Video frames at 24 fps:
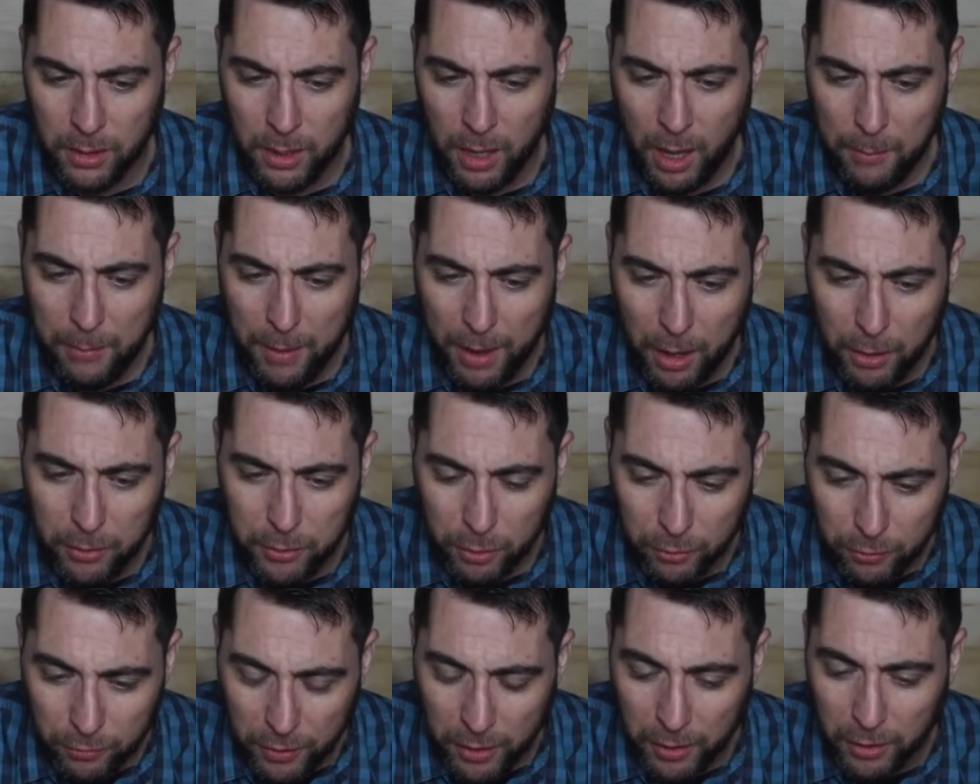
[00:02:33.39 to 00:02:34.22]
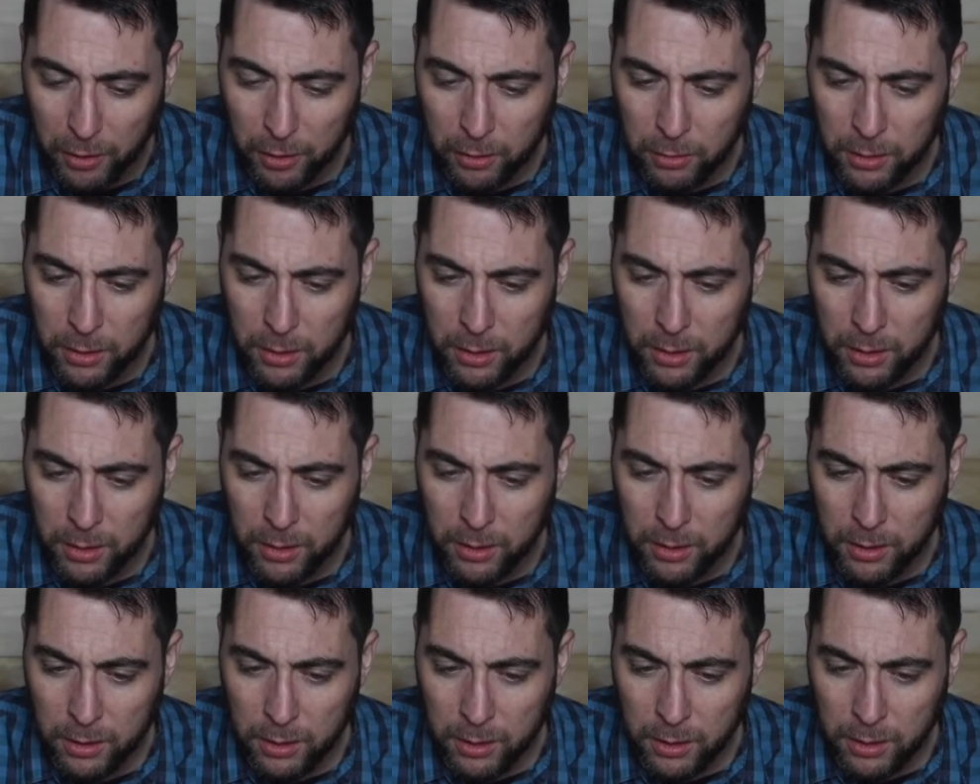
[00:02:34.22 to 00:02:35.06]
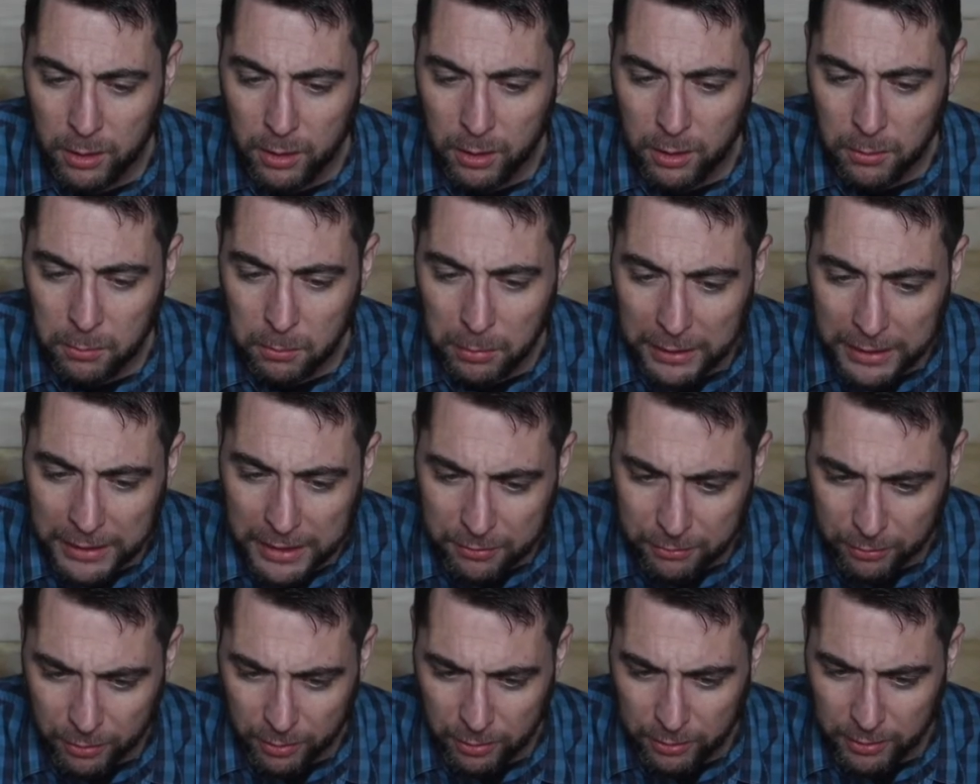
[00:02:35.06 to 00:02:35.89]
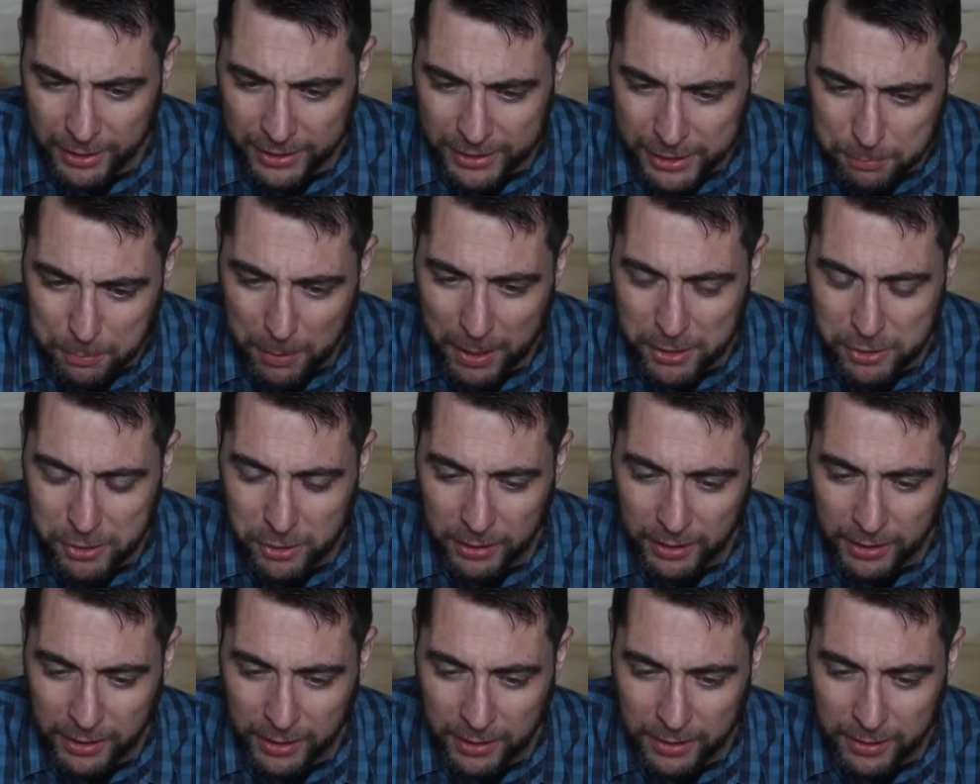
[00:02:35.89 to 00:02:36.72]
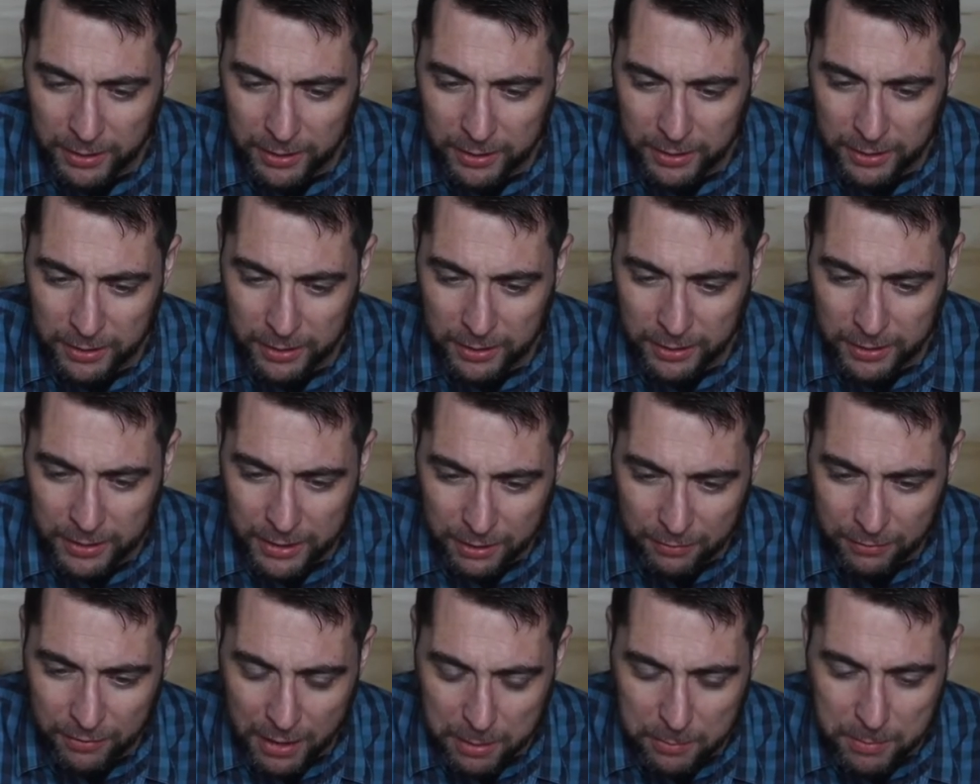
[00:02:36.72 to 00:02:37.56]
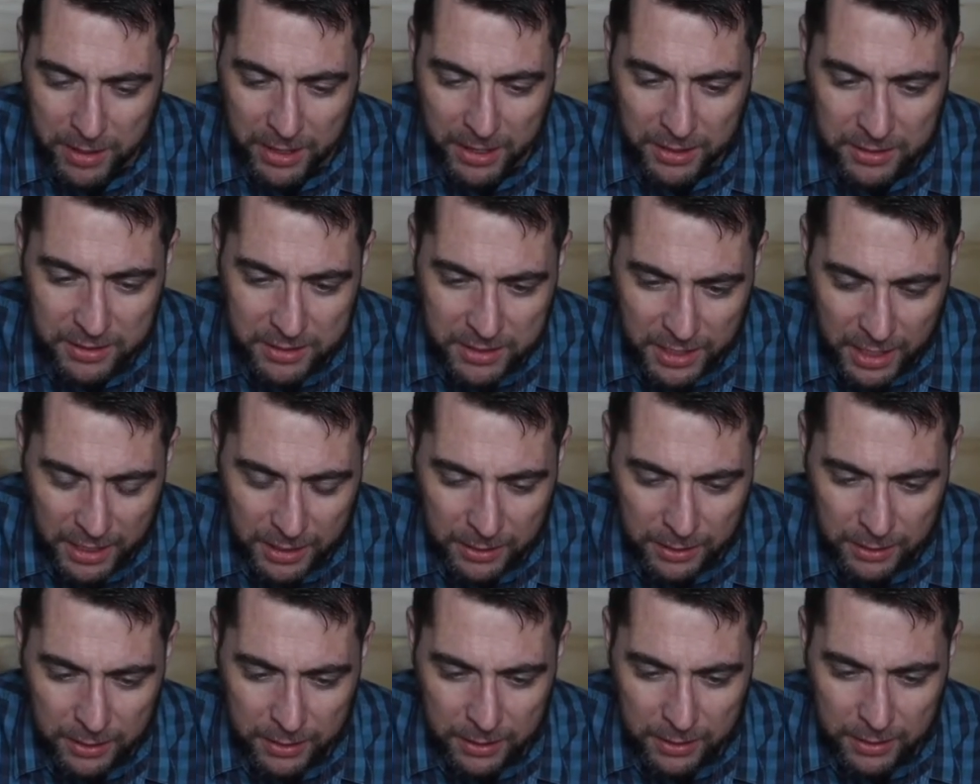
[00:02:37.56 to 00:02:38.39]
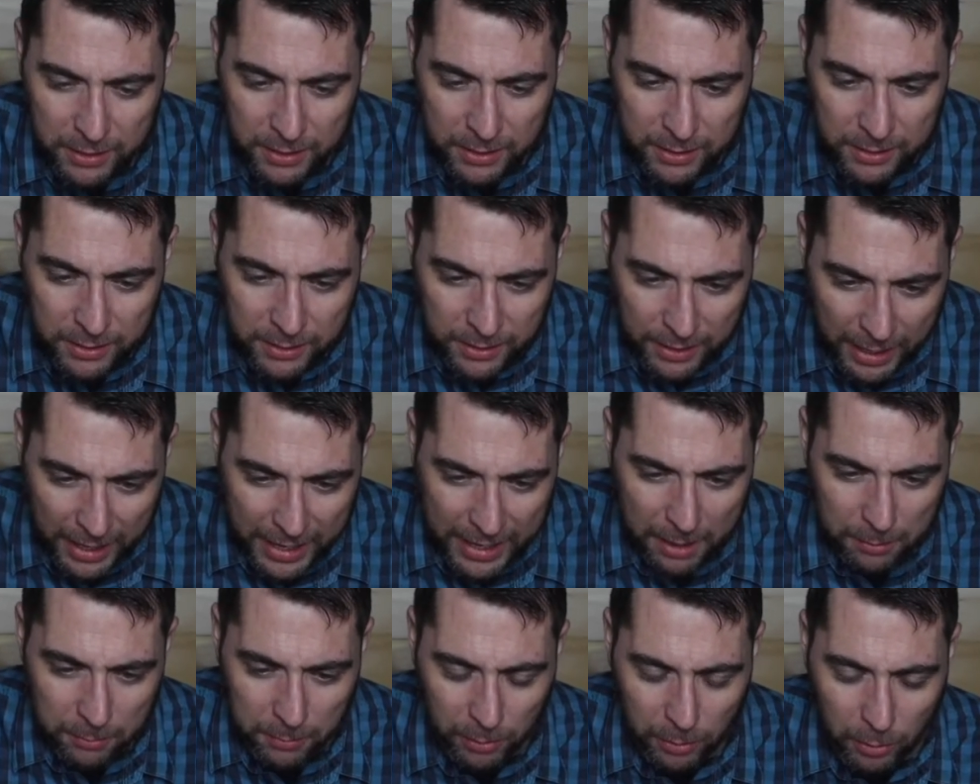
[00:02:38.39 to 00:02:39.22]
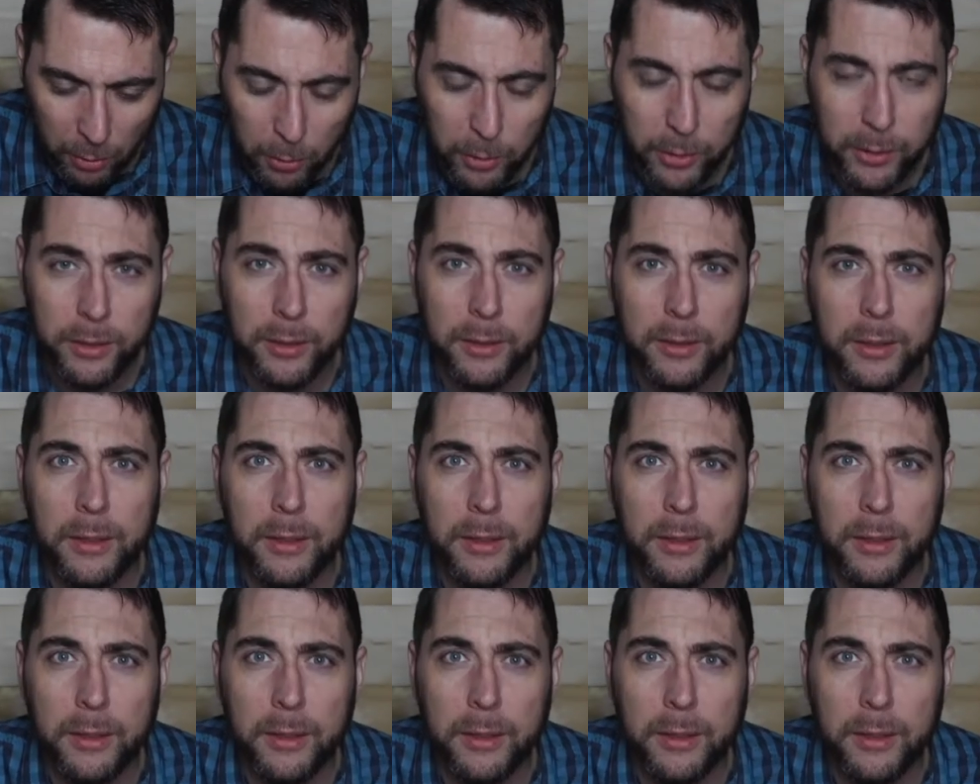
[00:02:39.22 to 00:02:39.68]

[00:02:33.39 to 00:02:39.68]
about your fellow believer, especially if they be in sin. I am the Lord.